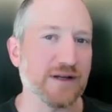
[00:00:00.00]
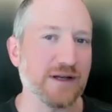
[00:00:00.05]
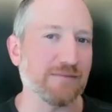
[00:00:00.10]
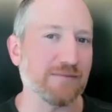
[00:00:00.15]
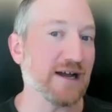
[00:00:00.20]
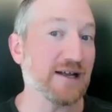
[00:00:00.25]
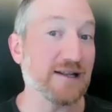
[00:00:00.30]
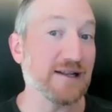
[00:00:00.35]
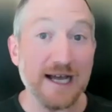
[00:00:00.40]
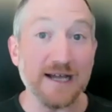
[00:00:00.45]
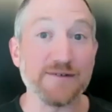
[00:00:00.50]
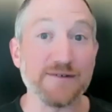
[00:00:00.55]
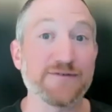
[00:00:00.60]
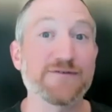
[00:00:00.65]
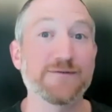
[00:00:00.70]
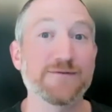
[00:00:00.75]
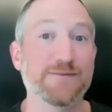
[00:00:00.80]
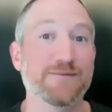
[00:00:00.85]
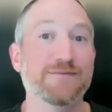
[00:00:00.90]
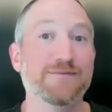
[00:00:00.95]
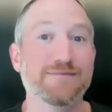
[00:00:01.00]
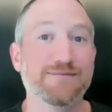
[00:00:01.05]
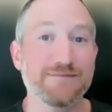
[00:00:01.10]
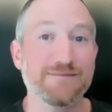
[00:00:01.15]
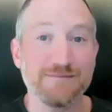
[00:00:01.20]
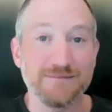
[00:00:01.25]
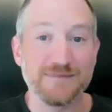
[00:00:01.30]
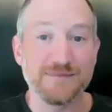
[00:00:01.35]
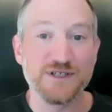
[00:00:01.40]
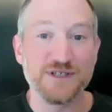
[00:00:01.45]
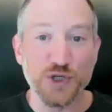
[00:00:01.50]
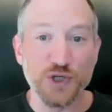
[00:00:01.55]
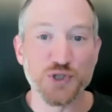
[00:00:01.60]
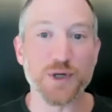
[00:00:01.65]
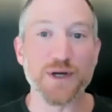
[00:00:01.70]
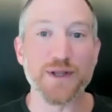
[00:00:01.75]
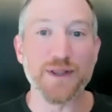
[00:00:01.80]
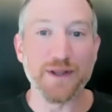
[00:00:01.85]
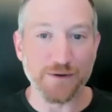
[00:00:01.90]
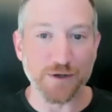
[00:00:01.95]
in my life to
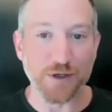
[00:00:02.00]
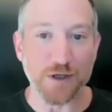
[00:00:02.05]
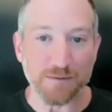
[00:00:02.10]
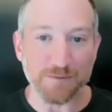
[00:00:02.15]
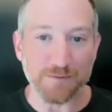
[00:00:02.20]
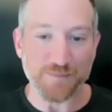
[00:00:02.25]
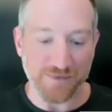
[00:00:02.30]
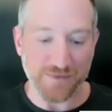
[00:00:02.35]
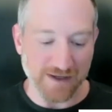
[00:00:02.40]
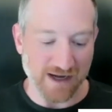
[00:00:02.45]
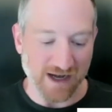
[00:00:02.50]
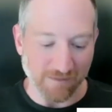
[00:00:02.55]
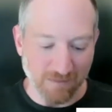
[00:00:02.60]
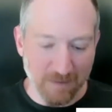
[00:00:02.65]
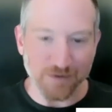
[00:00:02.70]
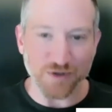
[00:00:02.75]
join the group. And I remember